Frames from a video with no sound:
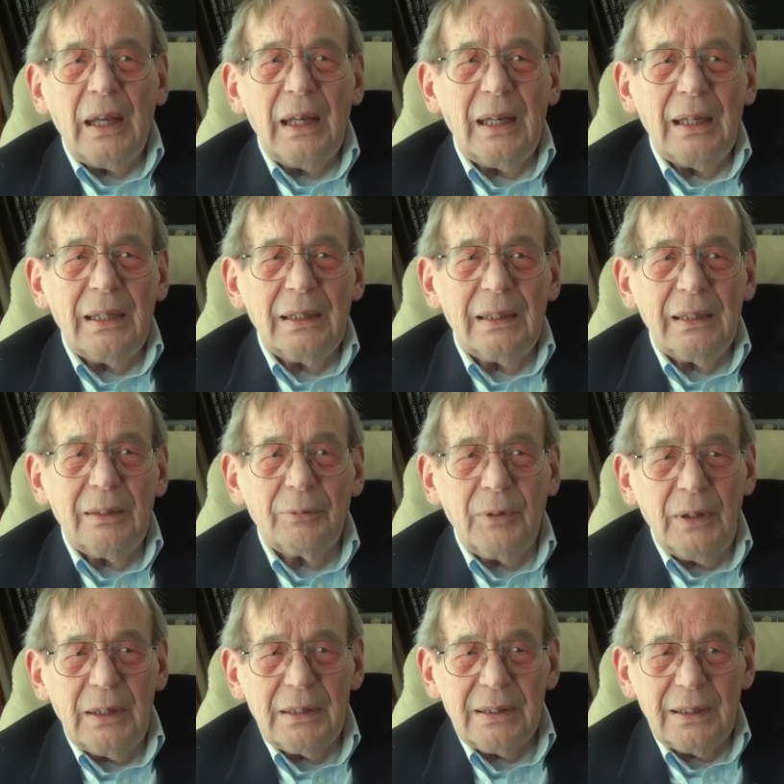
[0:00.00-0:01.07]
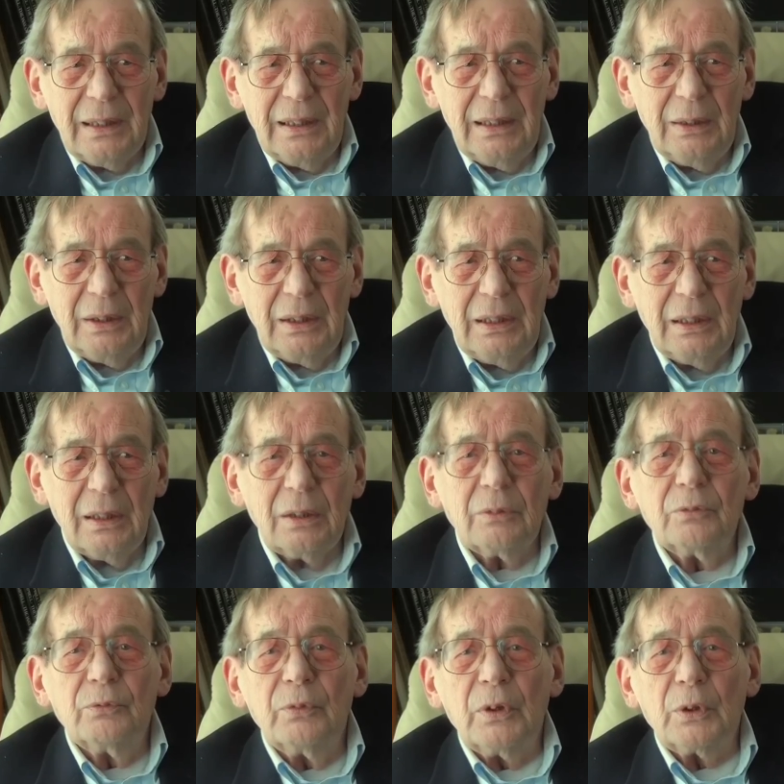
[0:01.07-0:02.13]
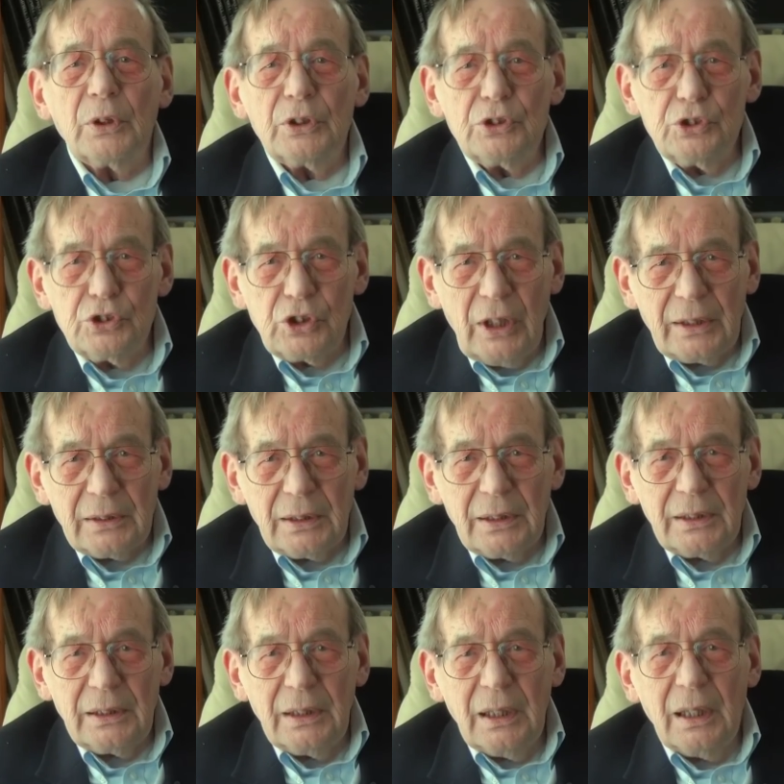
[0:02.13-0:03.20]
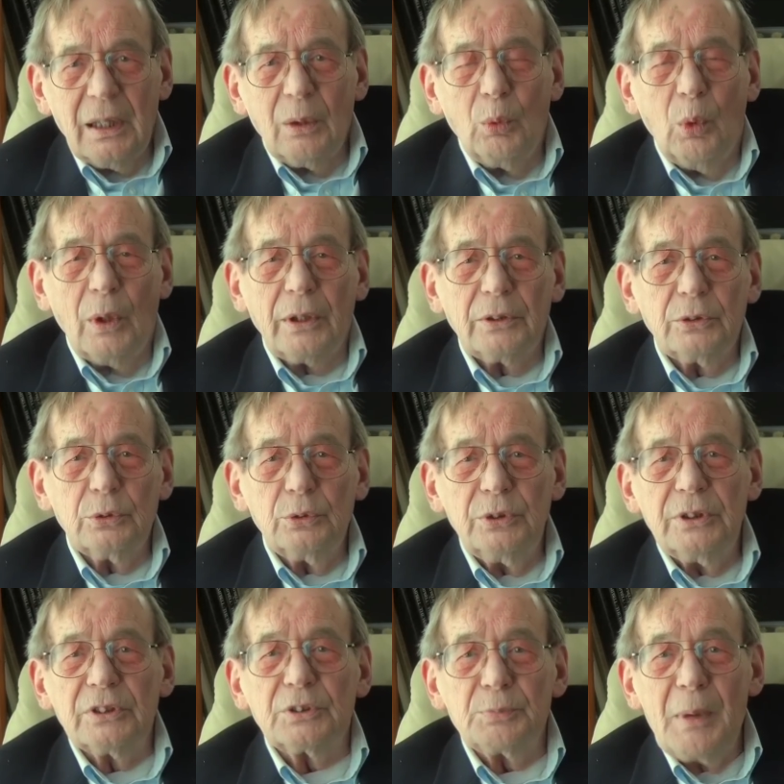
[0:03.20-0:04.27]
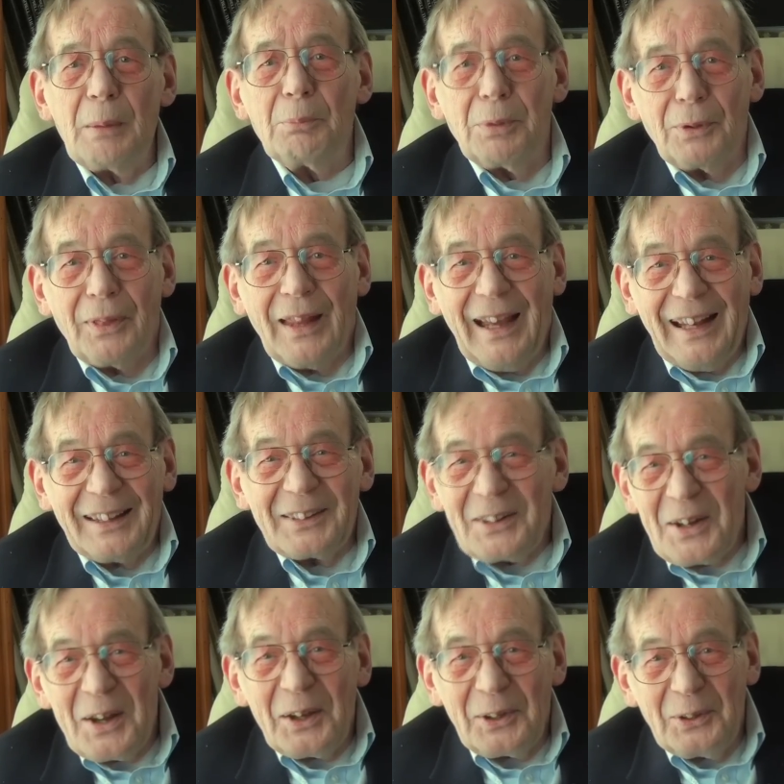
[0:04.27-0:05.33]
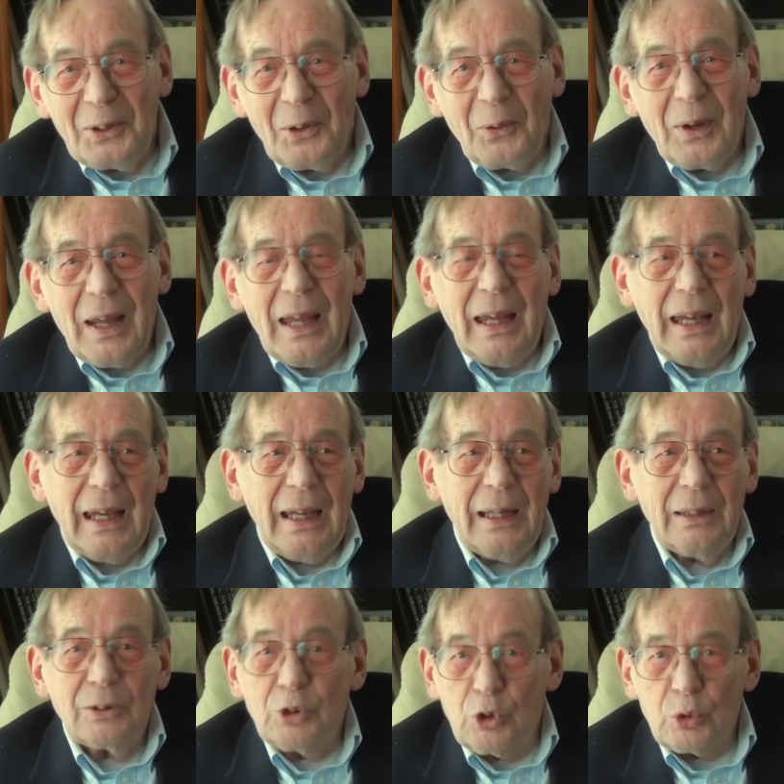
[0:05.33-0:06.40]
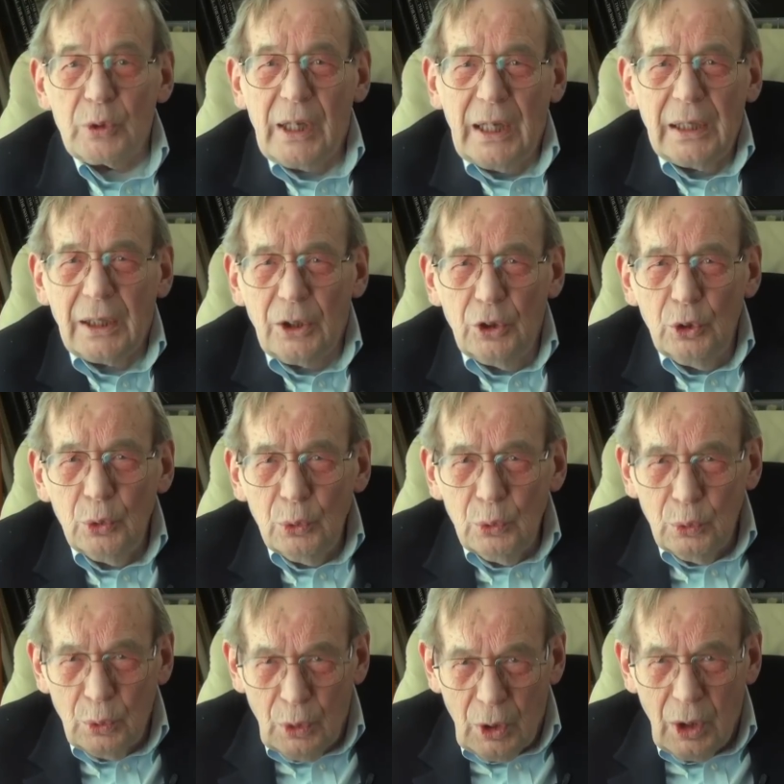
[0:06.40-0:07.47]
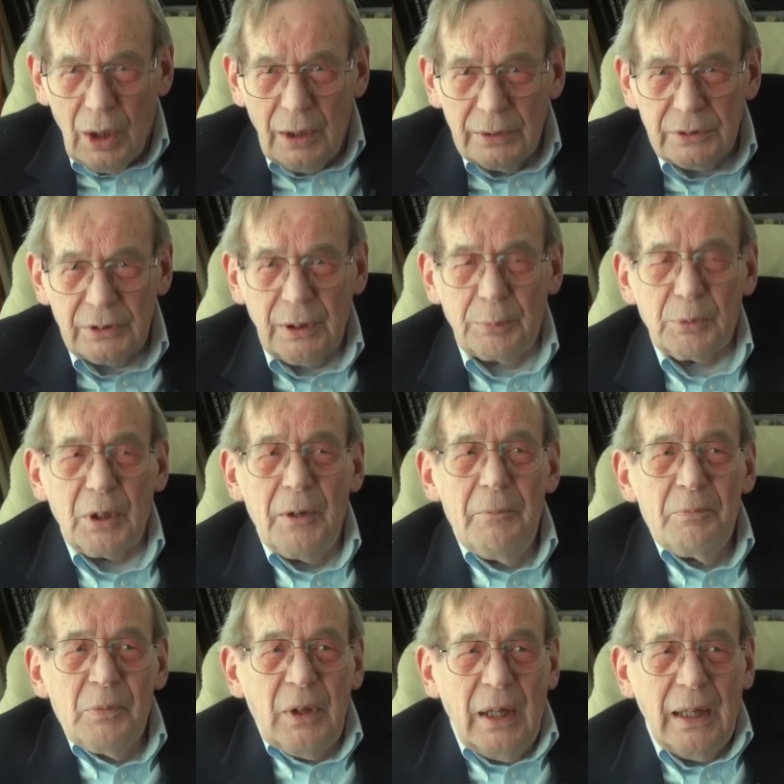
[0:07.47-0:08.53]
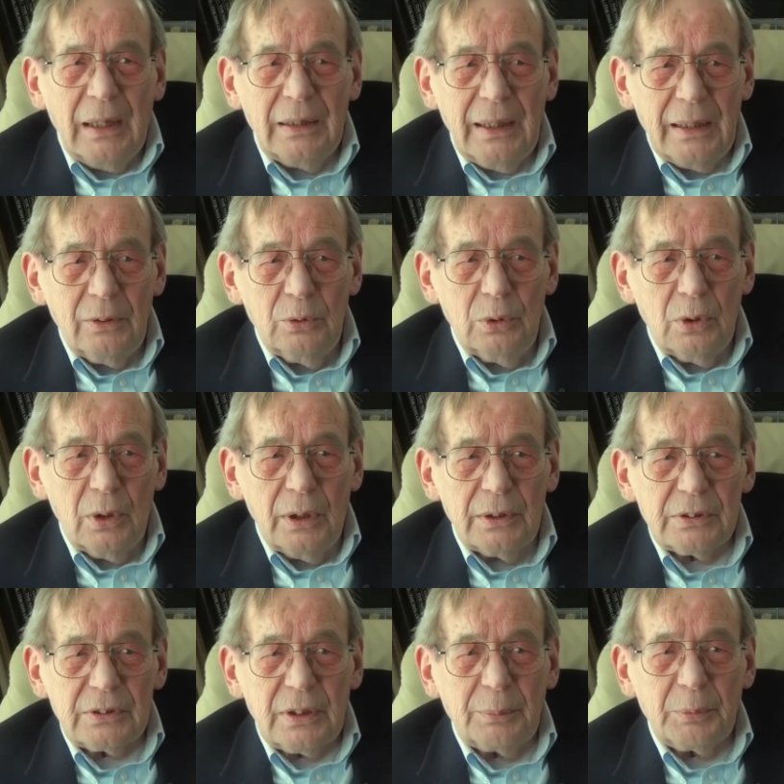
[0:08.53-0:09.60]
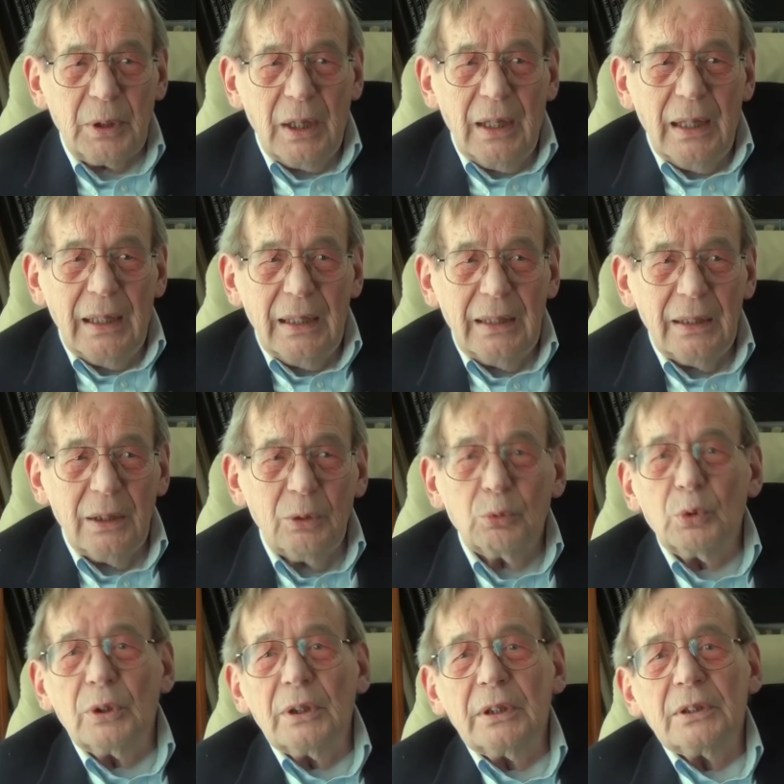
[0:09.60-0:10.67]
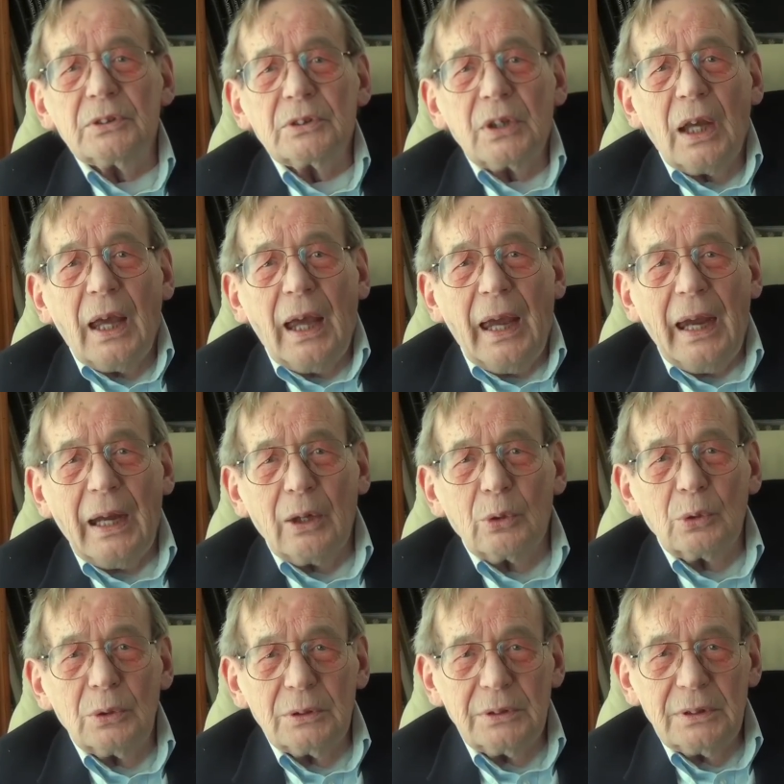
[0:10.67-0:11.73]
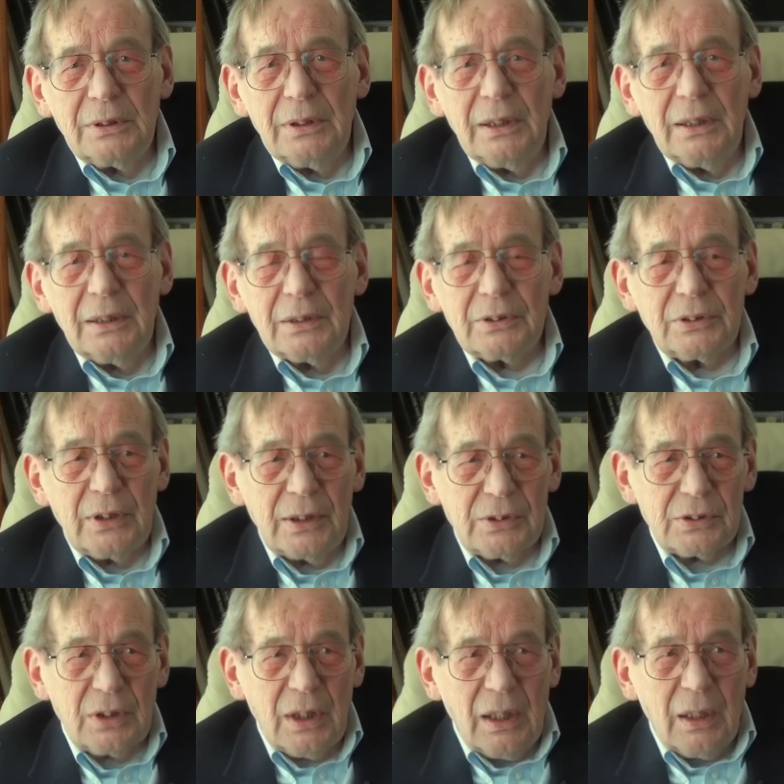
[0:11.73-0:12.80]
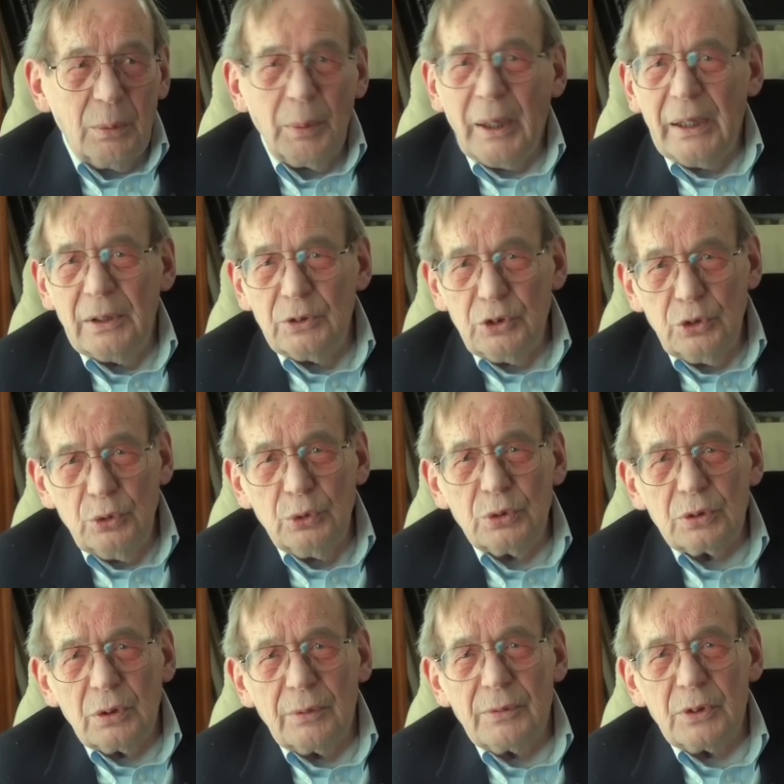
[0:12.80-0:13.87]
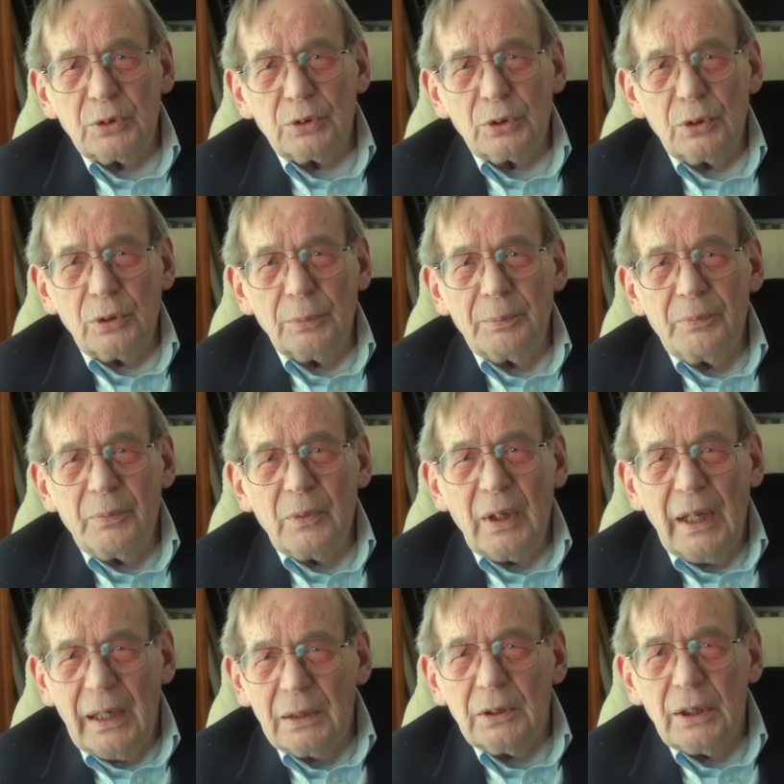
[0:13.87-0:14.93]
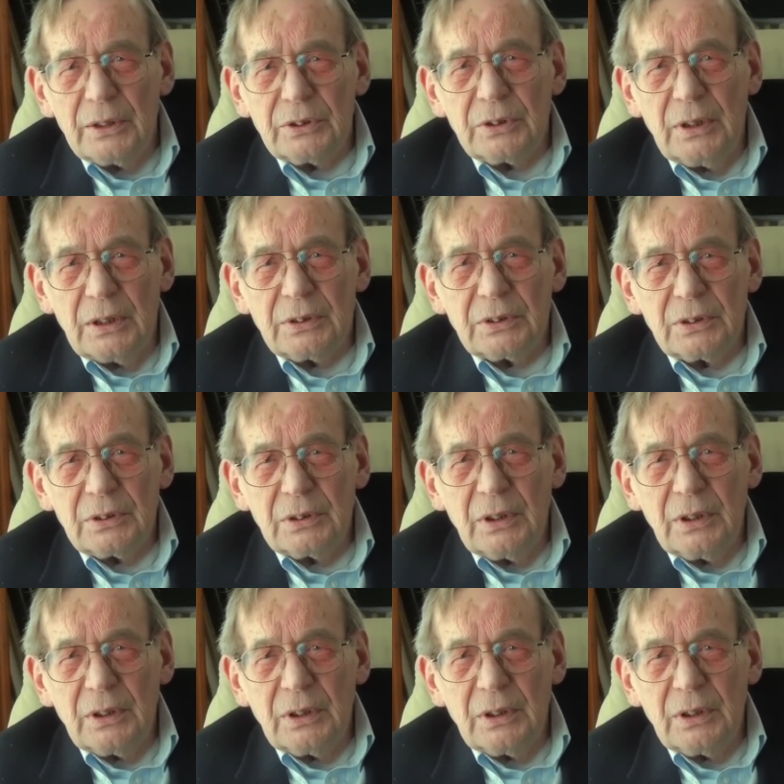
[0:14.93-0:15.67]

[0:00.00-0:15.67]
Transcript: And if anything, he very gently wanted to dismember that, and create a new concept. And that new concept, it really is heralded, in a sense, by his use of the term endlessness.